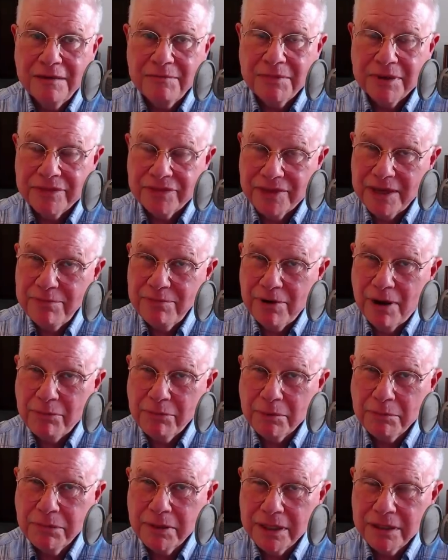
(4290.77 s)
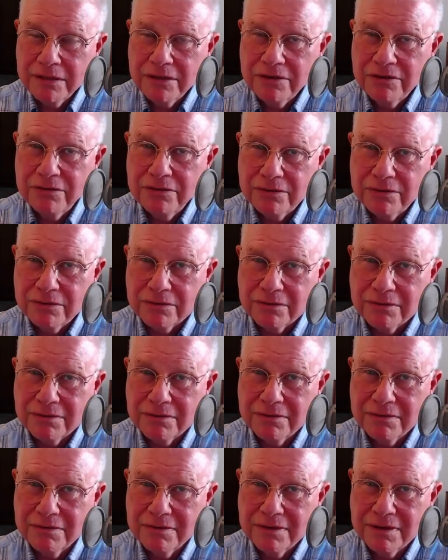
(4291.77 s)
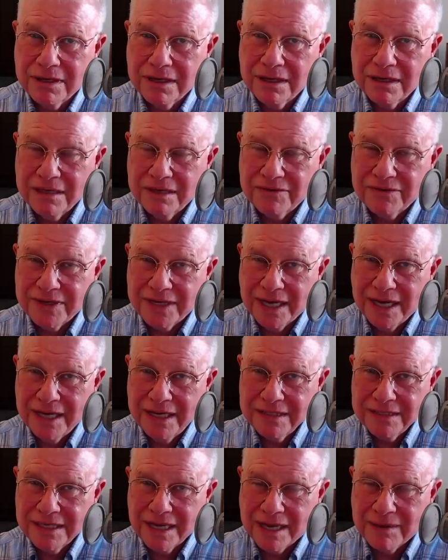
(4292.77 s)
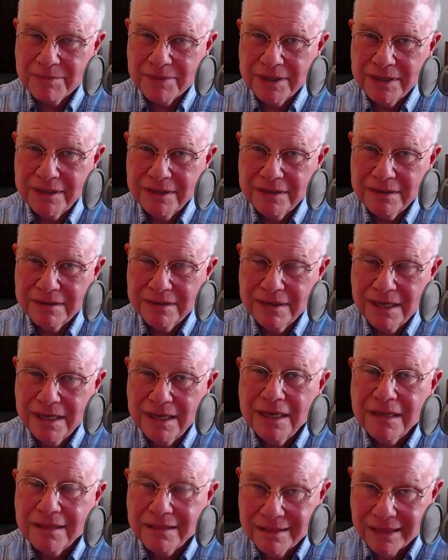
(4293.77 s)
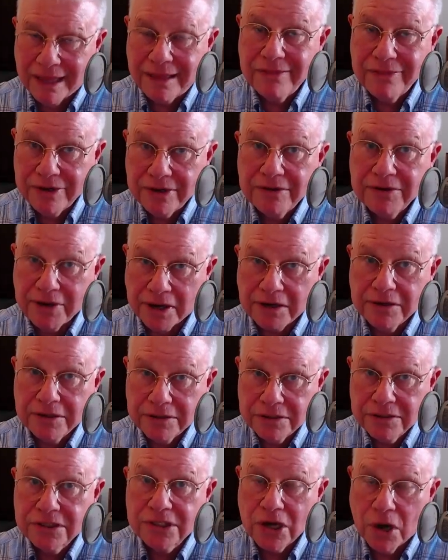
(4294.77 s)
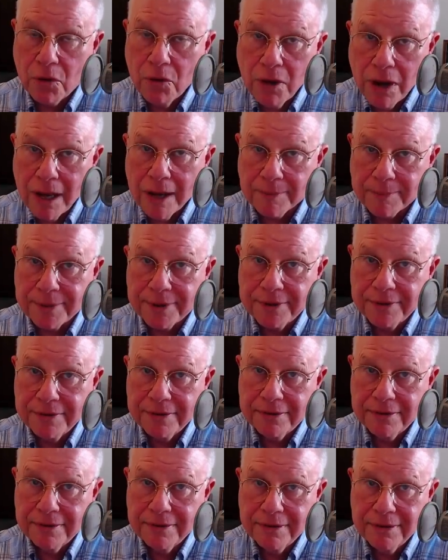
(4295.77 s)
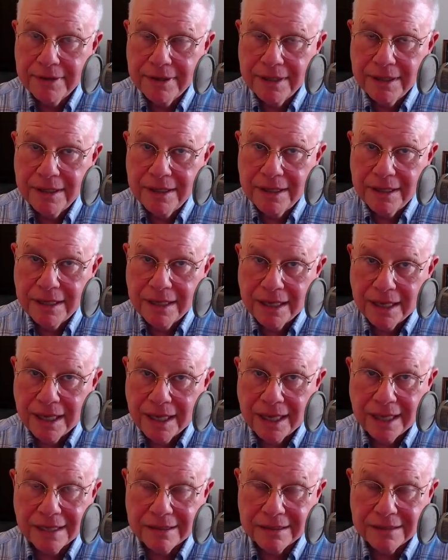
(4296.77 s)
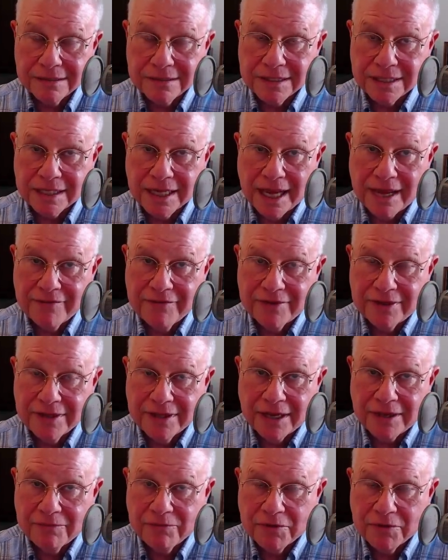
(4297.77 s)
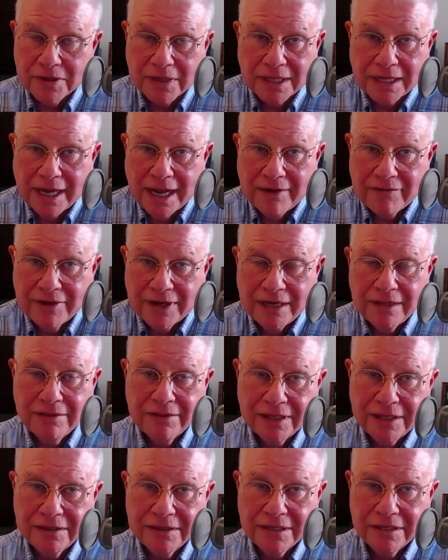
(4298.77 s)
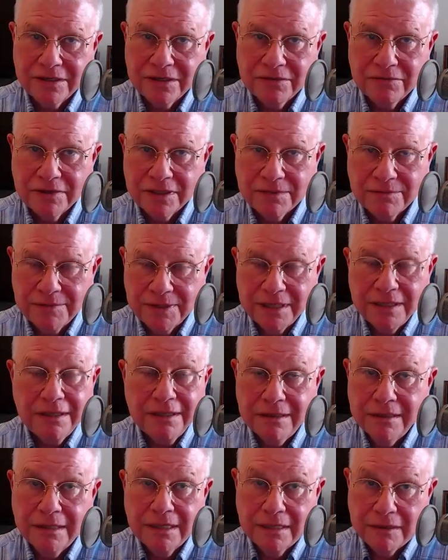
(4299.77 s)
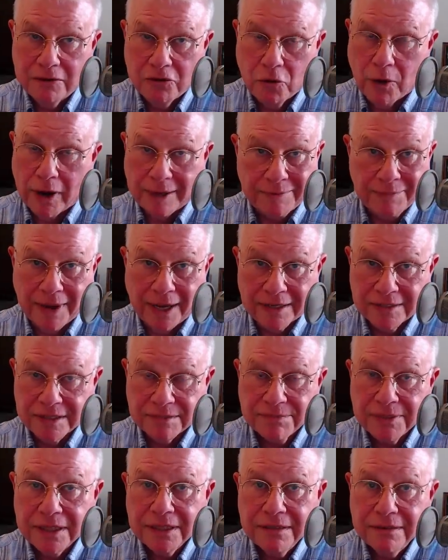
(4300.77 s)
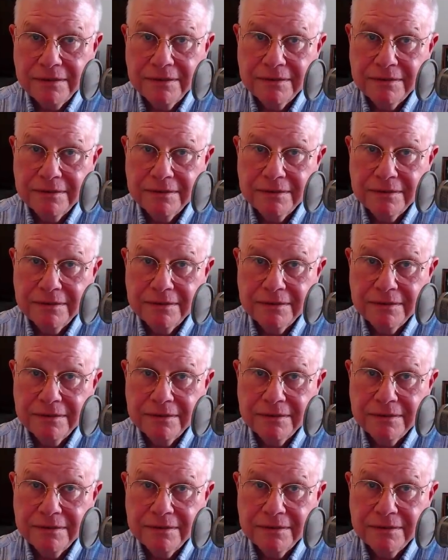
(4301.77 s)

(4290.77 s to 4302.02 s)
But they probably do. And if it has happened, then they're going to show up. And does it have, they, will it have anything to do with me? Quite possibly.